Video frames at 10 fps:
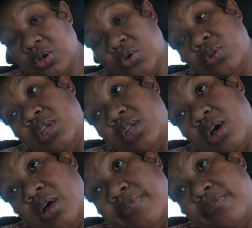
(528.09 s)
cooling
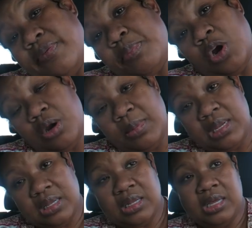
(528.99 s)
off
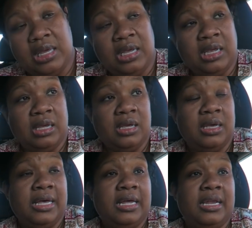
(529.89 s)
permanently
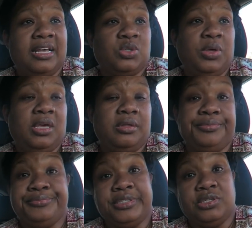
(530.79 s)
next week.
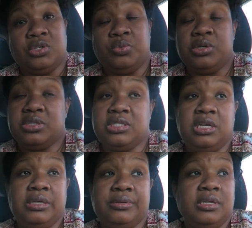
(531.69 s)
So we'll
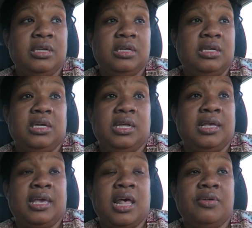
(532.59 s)
see.
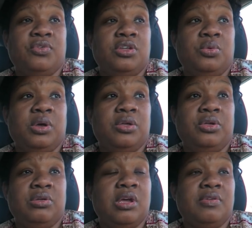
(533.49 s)
California weather,
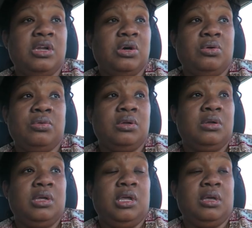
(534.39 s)
you never know.
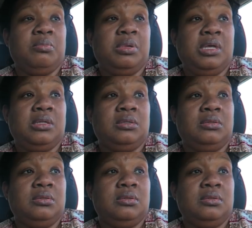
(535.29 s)
It can be
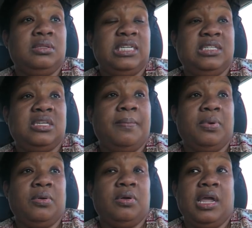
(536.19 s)

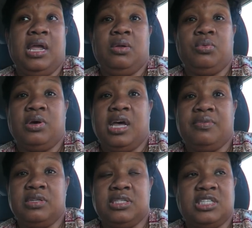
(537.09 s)
December and we'll
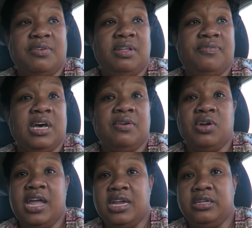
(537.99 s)
have a 75
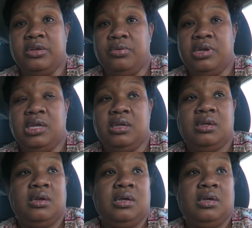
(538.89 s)
or 80 degree